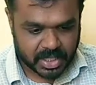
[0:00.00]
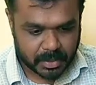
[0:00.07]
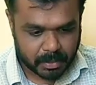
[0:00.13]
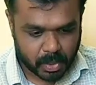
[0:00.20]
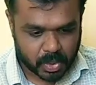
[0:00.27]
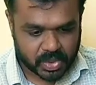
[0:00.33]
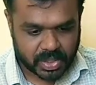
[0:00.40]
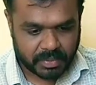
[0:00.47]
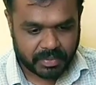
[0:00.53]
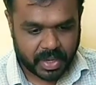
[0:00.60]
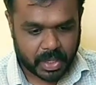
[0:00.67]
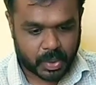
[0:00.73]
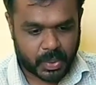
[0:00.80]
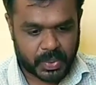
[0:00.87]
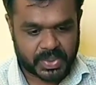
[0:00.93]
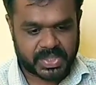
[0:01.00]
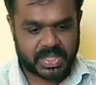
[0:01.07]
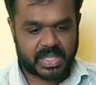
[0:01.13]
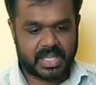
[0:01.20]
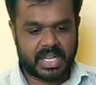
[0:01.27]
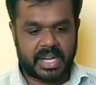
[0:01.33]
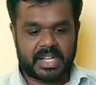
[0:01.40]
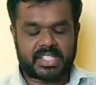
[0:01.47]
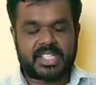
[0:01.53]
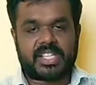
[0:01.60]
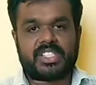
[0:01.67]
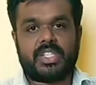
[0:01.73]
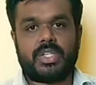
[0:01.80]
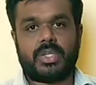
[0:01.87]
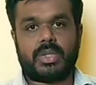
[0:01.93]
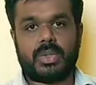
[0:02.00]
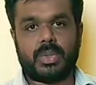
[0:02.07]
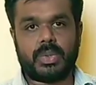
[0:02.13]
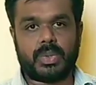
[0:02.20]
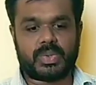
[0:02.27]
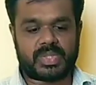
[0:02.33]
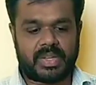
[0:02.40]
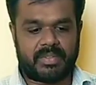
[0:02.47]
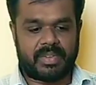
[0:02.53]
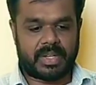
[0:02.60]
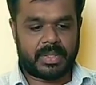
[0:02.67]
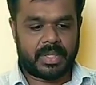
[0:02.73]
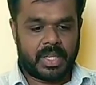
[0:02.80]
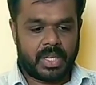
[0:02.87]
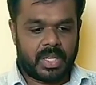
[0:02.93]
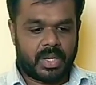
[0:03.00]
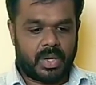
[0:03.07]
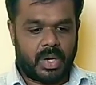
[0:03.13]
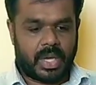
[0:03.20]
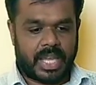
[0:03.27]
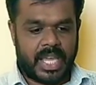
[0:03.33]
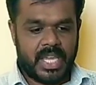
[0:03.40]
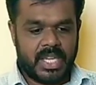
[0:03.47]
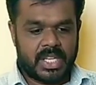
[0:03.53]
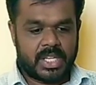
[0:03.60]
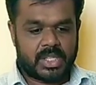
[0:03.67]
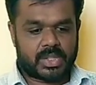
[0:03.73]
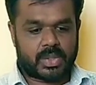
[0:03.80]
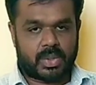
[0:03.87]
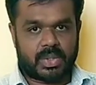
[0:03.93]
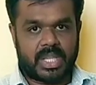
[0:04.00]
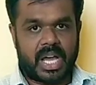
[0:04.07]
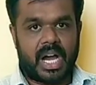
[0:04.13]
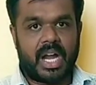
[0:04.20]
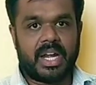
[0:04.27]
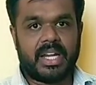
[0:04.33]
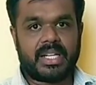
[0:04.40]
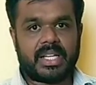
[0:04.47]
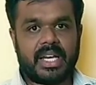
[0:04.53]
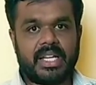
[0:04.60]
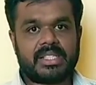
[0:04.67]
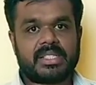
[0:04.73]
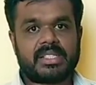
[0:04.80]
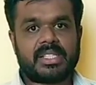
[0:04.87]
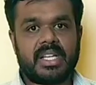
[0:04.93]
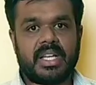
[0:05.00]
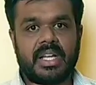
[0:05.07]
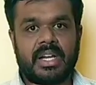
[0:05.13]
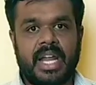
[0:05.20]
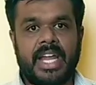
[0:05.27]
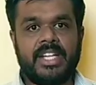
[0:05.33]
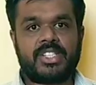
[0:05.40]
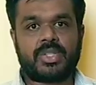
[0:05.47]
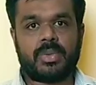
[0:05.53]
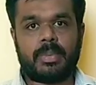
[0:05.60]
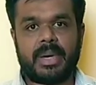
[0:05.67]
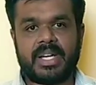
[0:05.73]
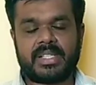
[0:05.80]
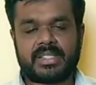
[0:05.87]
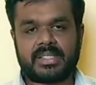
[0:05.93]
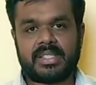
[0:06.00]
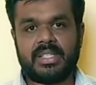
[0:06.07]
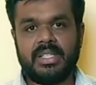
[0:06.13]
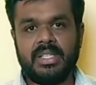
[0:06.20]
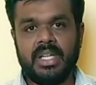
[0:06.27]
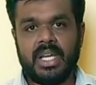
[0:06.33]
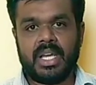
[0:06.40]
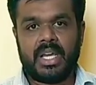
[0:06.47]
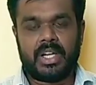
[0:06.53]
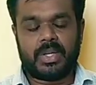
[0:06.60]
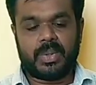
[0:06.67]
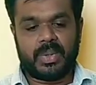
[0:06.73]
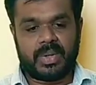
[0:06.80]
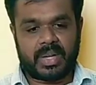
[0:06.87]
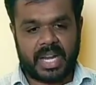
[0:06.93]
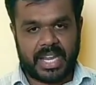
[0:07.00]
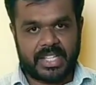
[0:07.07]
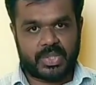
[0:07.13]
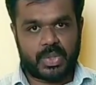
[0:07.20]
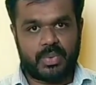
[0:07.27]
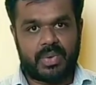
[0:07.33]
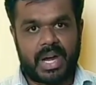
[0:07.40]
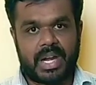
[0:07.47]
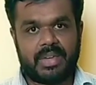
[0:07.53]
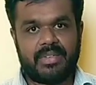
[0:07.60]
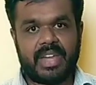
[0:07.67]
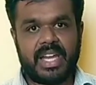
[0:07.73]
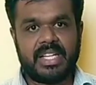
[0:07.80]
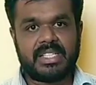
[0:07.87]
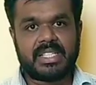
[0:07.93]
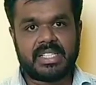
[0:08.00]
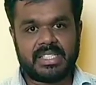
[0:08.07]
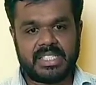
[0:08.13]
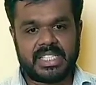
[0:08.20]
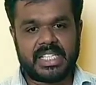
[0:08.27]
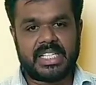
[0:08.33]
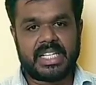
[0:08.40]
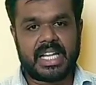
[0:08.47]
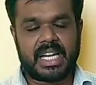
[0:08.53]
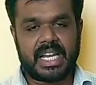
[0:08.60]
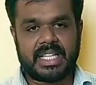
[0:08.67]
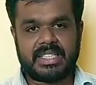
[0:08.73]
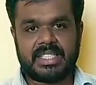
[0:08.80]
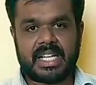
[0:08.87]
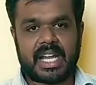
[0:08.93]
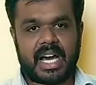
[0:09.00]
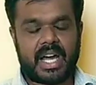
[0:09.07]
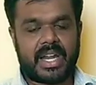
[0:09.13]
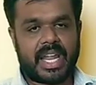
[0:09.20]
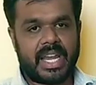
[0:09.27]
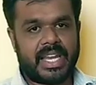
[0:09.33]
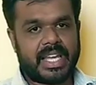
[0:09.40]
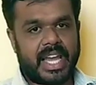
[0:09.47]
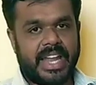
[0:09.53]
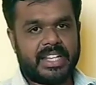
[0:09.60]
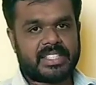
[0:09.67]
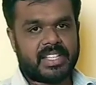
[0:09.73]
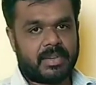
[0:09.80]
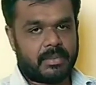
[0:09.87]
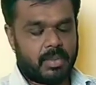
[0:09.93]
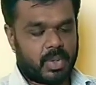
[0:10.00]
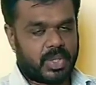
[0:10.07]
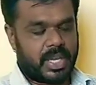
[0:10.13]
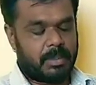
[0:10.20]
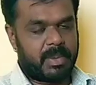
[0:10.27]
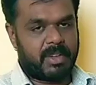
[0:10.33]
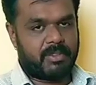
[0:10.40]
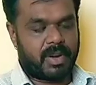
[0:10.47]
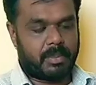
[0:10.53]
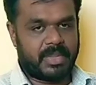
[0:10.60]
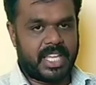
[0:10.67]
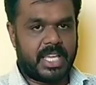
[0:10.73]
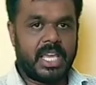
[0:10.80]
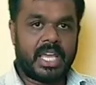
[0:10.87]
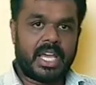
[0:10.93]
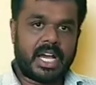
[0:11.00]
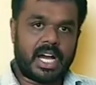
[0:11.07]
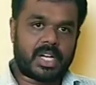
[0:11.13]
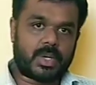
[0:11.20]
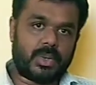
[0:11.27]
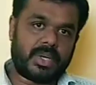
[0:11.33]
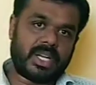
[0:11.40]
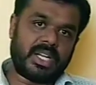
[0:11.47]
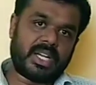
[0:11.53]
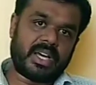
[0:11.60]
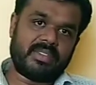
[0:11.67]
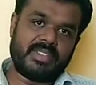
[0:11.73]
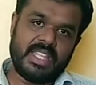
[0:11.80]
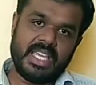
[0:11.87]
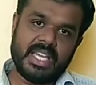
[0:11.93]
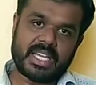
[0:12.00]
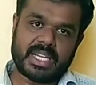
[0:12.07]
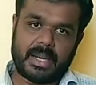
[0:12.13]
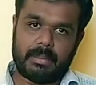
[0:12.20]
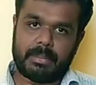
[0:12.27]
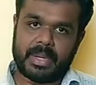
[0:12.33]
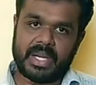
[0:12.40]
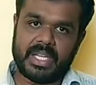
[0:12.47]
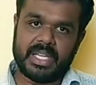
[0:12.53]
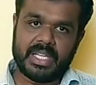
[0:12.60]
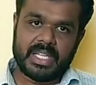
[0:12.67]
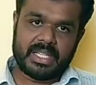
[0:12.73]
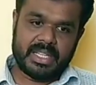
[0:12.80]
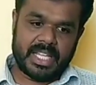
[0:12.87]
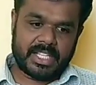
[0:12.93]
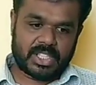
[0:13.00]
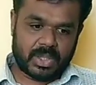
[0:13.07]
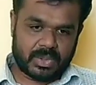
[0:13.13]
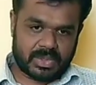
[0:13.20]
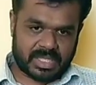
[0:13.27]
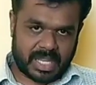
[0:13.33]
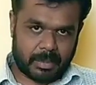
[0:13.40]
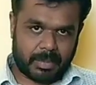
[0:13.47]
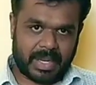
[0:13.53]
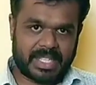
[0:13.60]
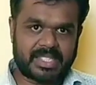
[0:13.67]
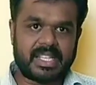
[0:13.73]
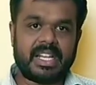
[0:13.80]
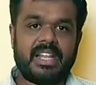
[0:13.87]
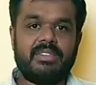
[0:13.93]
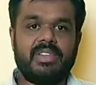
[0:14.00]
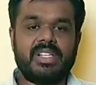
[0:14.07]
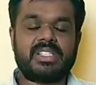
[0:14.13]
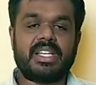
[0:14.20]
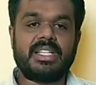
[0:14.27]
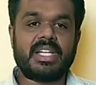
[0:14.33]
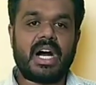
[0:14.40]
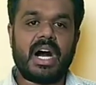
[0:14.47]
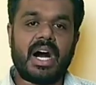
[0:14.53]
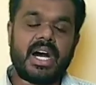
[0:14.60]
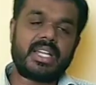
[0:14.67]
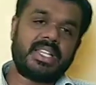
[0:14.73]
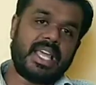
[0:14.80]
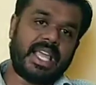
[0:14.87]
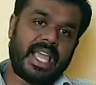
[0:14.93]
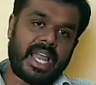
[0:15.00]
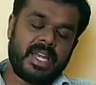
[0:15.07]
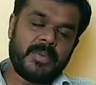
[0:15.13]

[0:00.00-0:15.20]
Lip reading: books of accounts under section 227. Okay, so the auditors rights to person to right to evaluate journal, ledger, or any kinds of bookkeeping from the accountant of the company. They should surprisingly visit, or they can